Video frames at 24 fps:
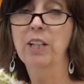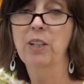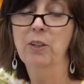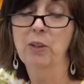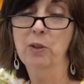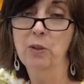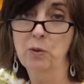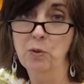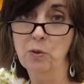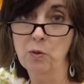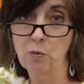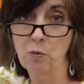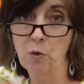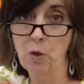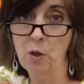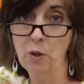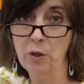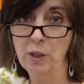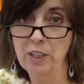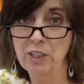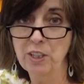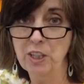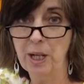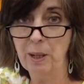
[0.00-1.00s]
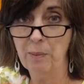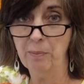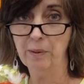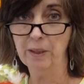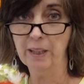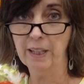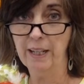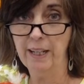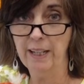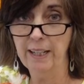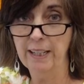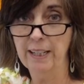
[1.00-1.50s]
It includes roll edge
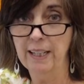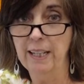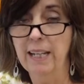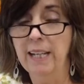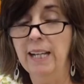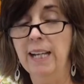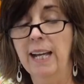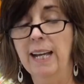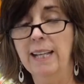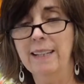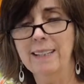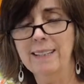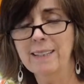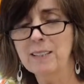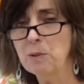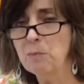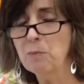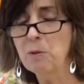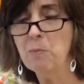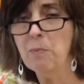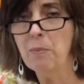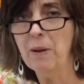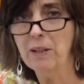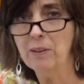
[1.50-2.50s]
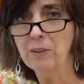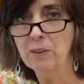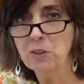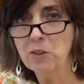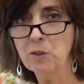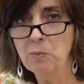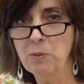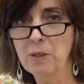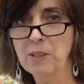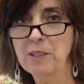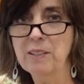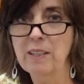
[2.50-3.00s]
applique and then some
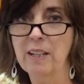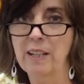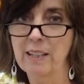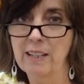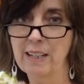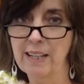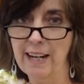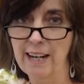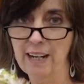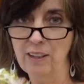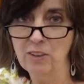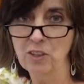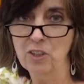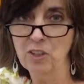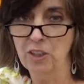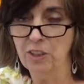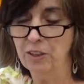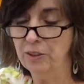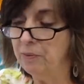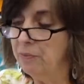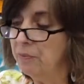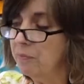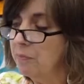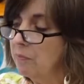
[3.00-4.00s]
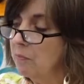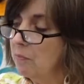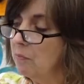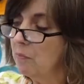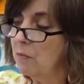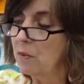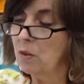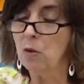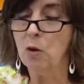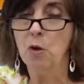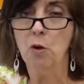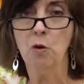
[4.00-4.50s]
embellishments and couching
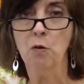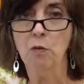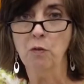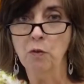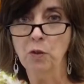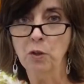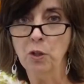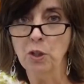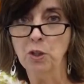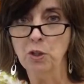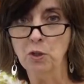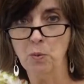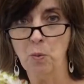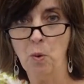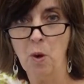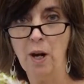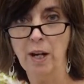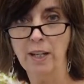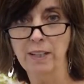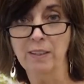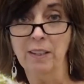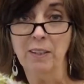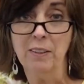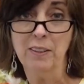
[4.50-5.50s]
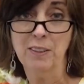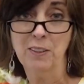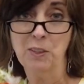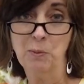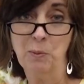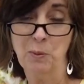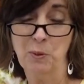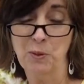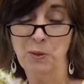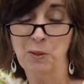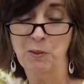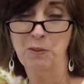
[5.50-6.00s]
over a twine that's
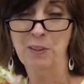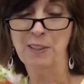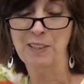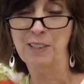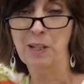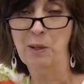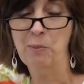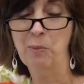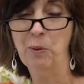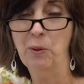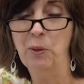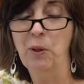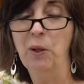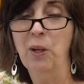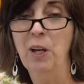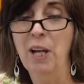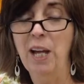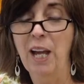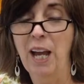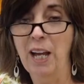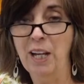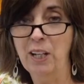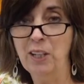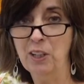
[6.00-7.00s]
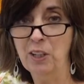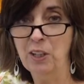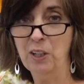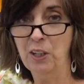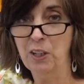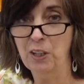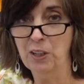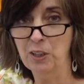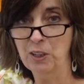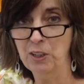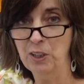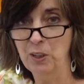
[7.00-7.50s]
supposed to resemble a,
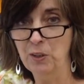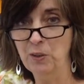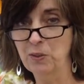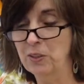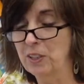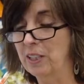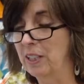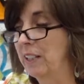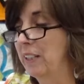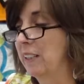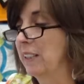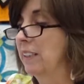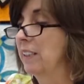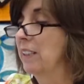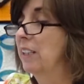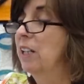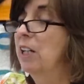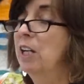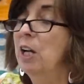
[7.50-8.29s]
a clothesline.